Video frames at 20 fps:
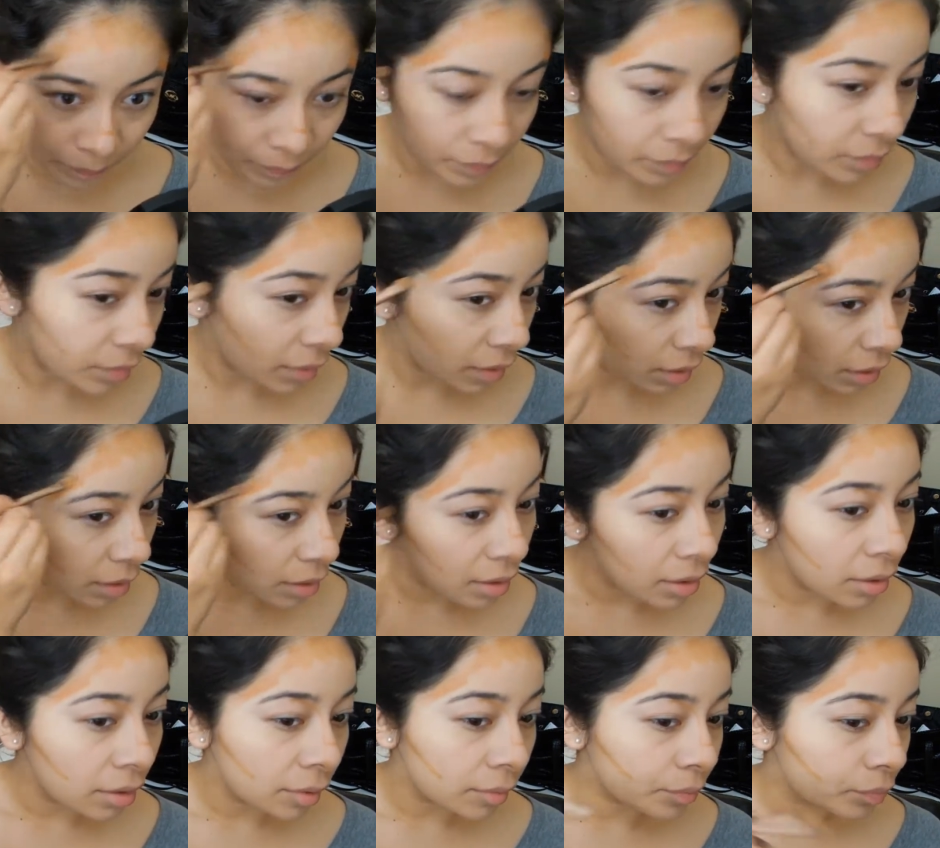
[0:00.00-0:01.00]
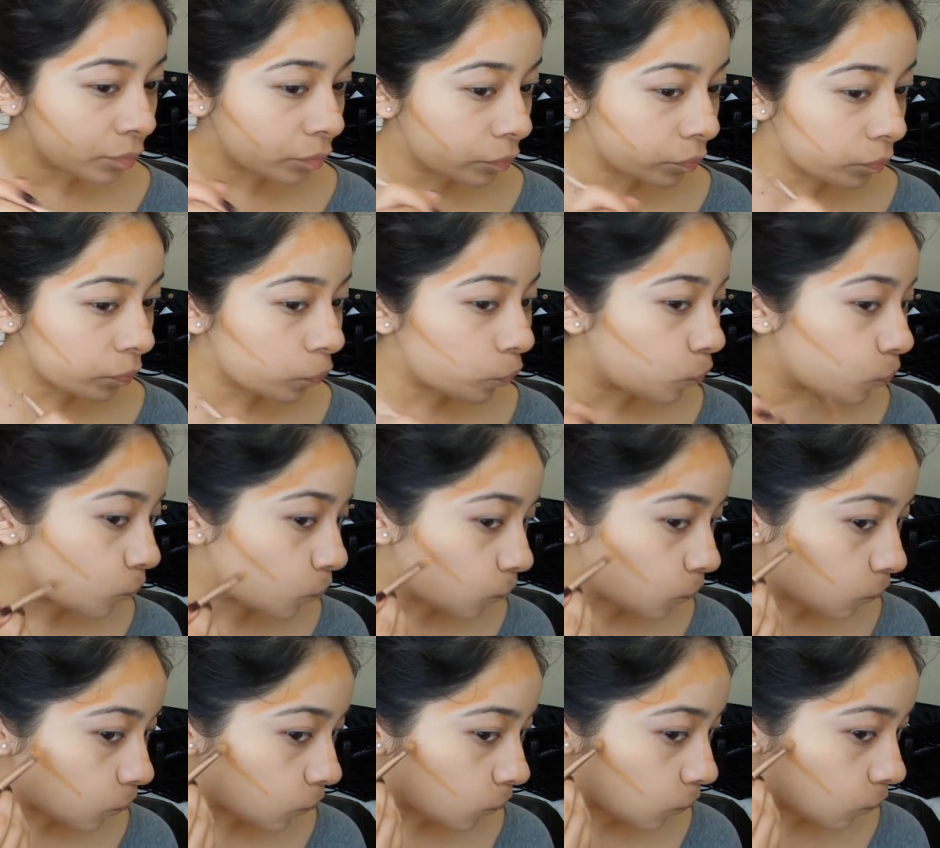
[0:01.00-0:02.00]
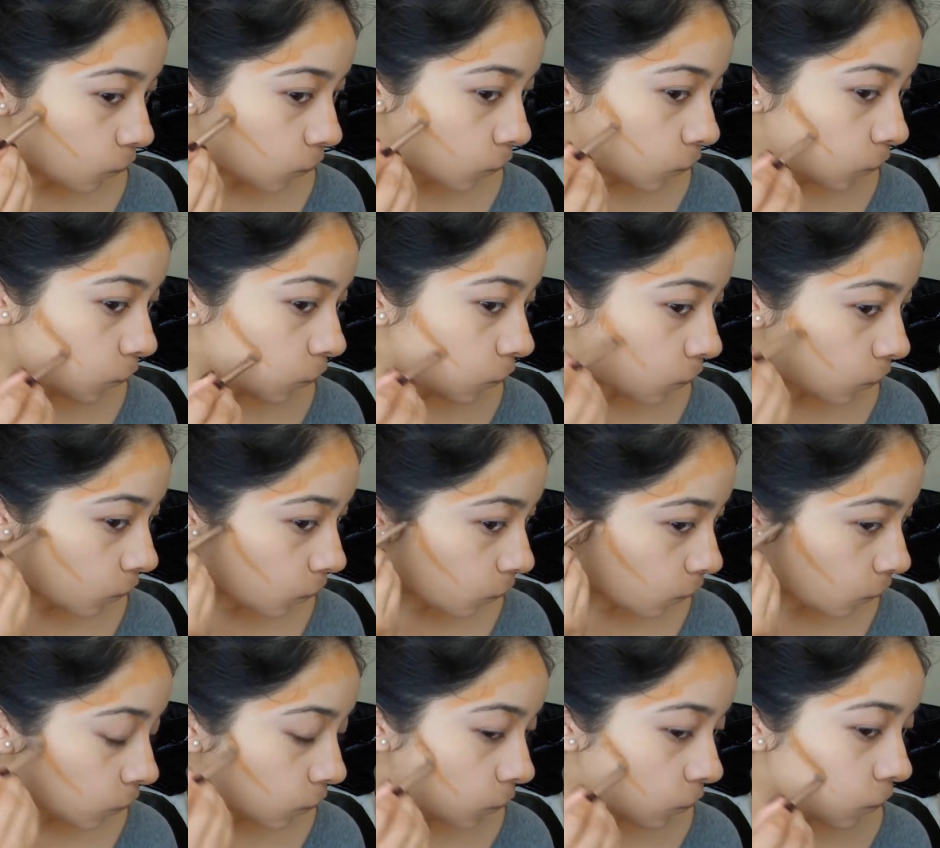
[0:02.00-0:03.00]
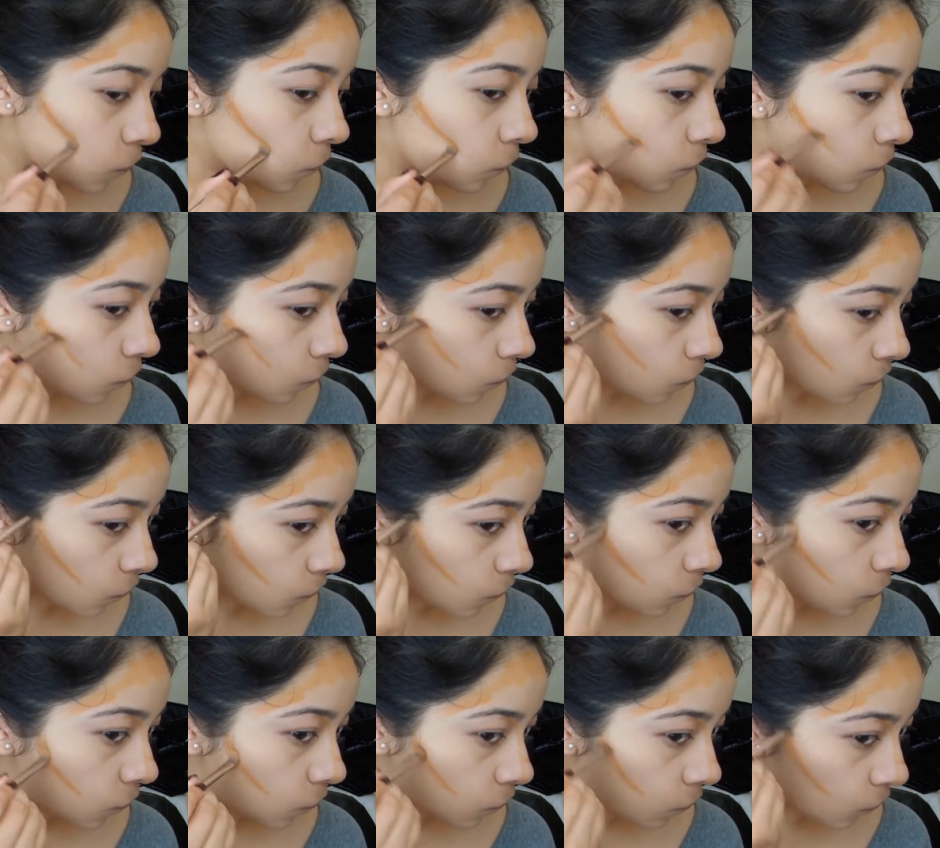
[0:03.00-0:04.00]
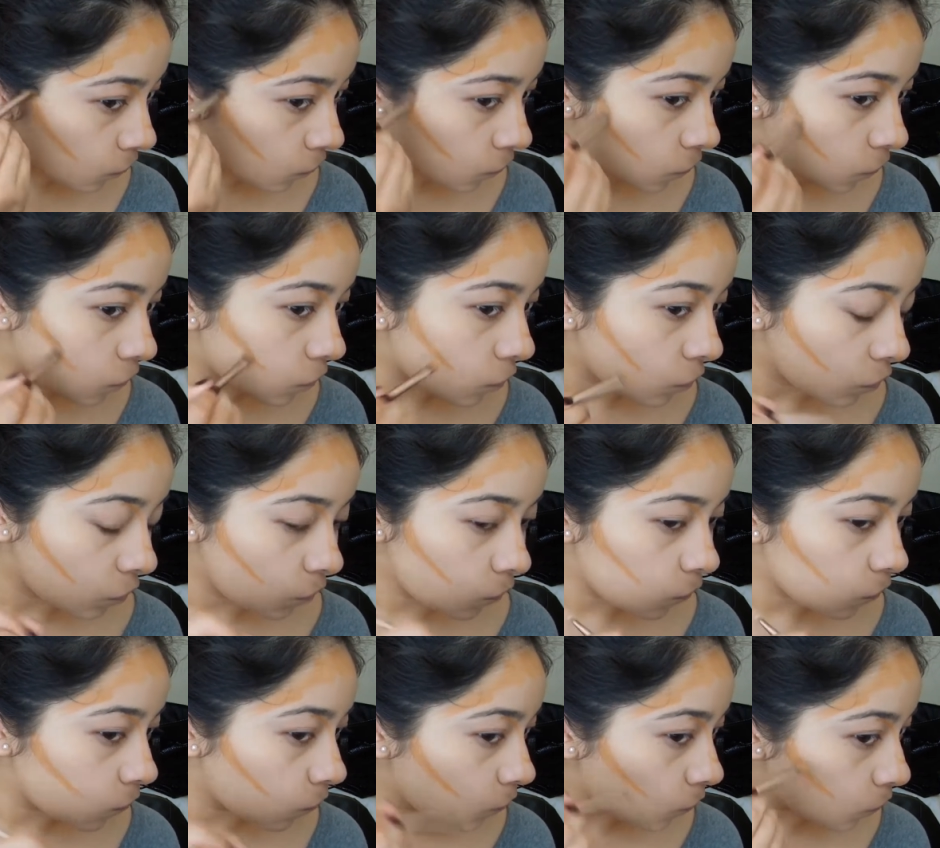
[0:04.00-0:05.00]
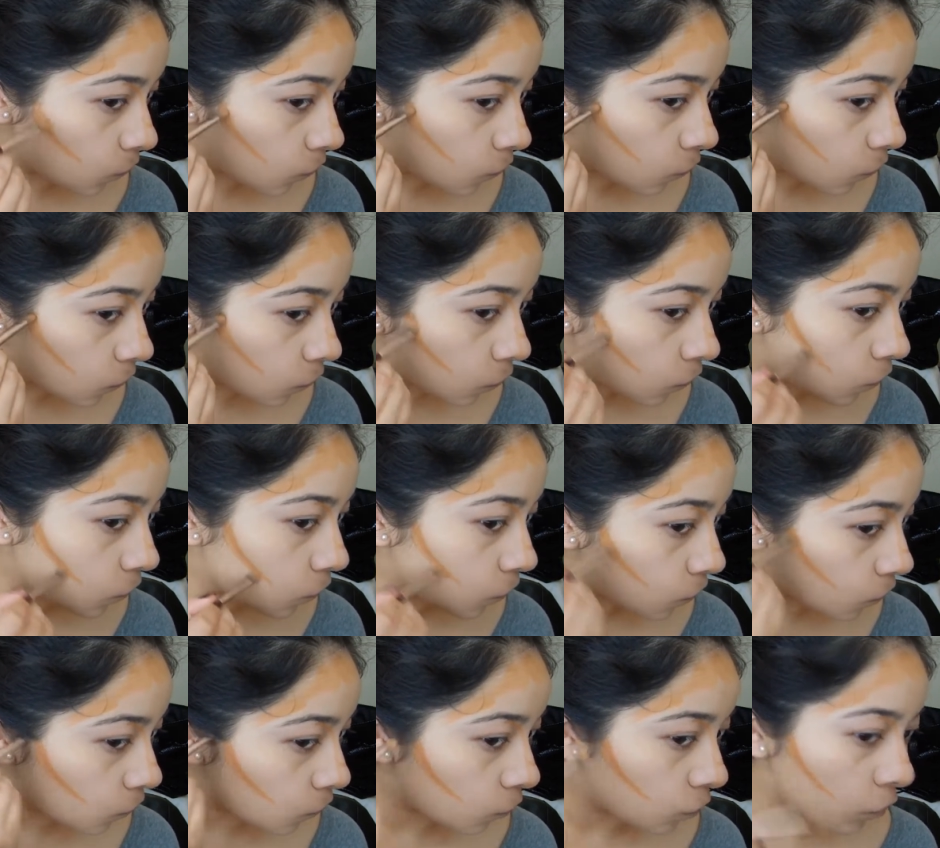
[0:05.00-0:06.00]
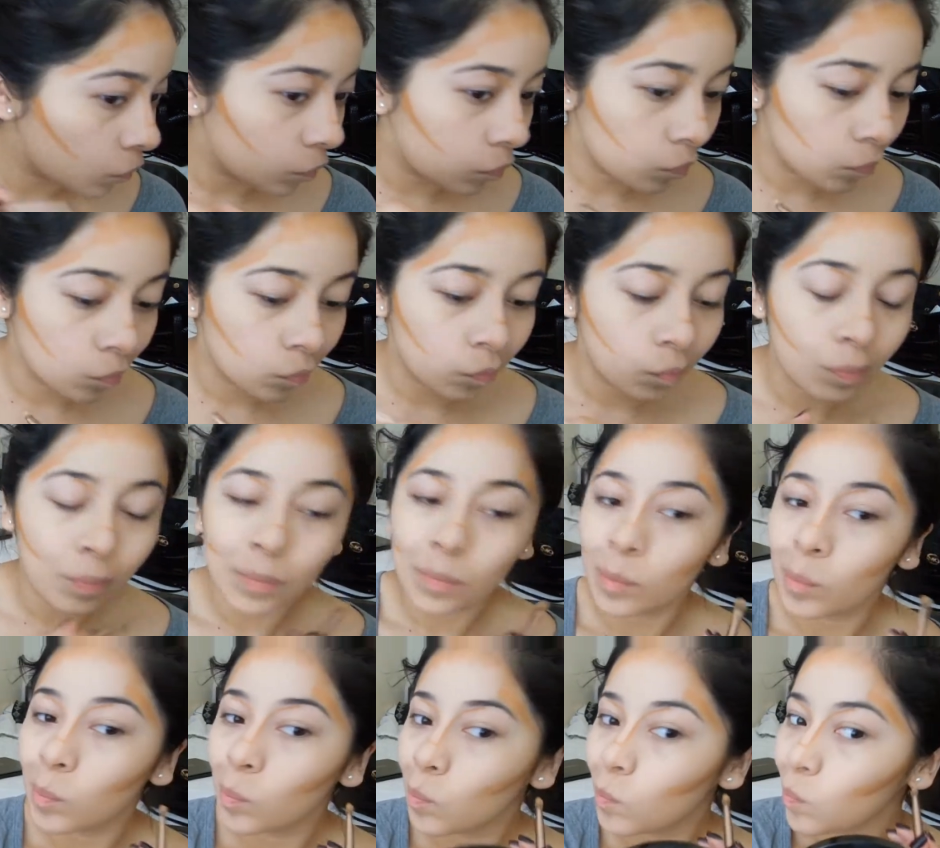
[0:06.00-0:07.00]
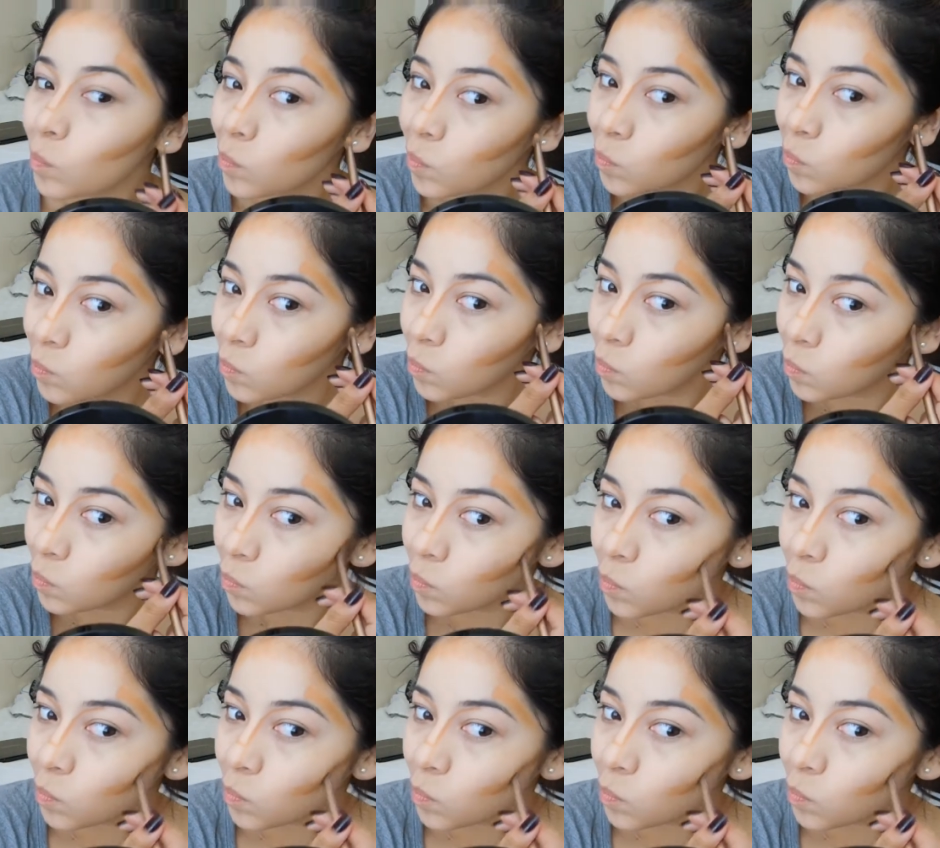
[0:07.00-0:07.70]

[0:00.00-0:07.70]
(no one is talking)